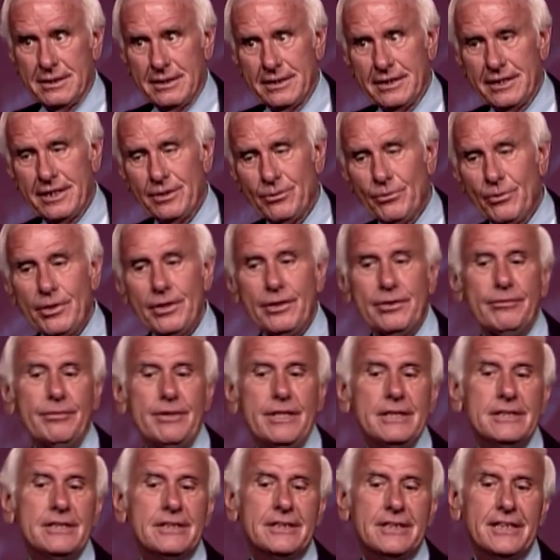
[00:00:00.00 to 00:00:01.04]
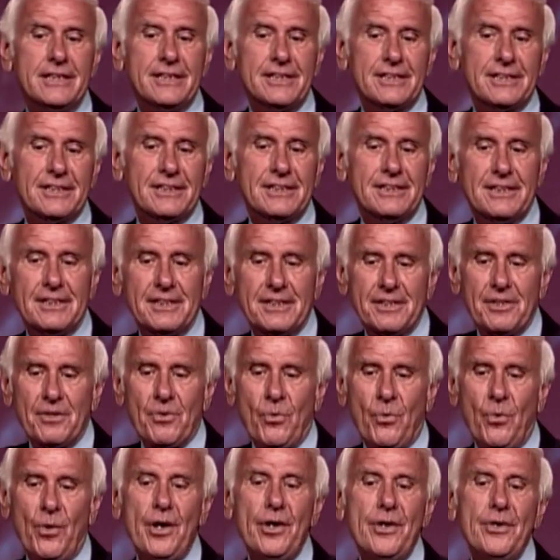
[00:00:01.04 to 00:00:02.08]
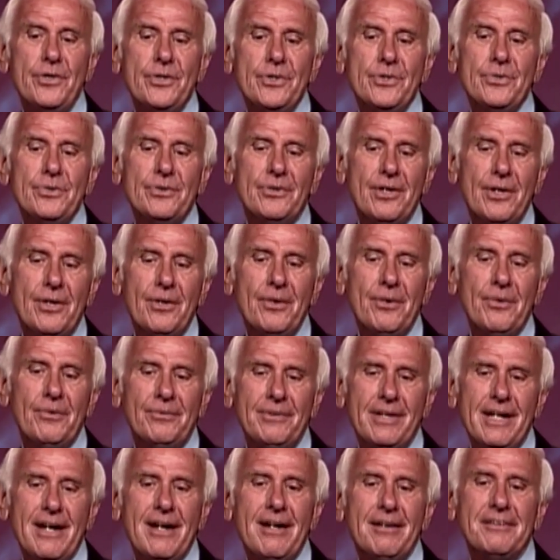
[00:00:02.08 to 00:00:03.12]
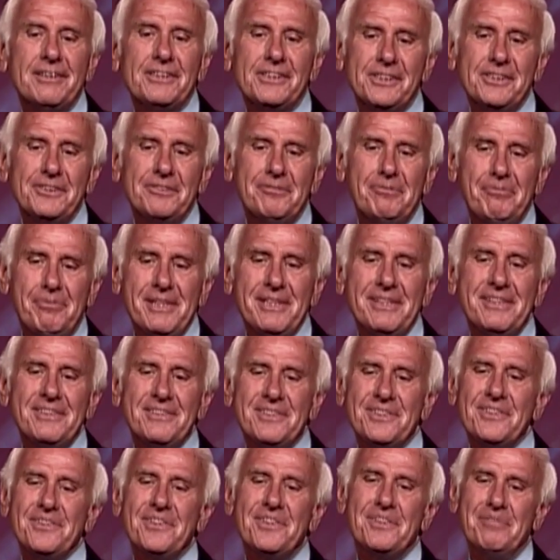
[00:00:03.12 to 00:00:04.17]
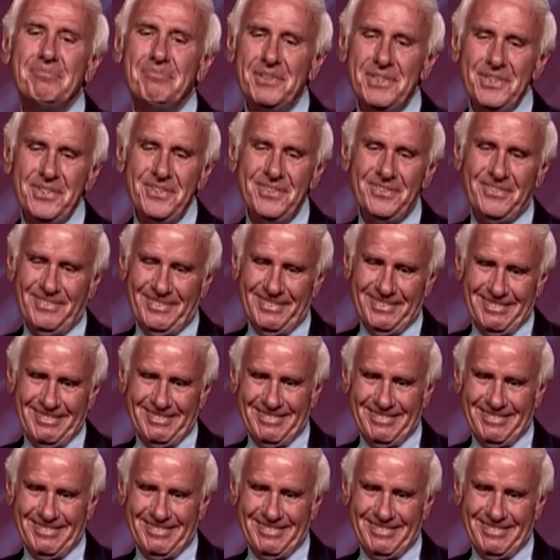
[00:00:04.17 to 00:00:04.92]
And one of the reasons is, where do you go now that you've been to the moon?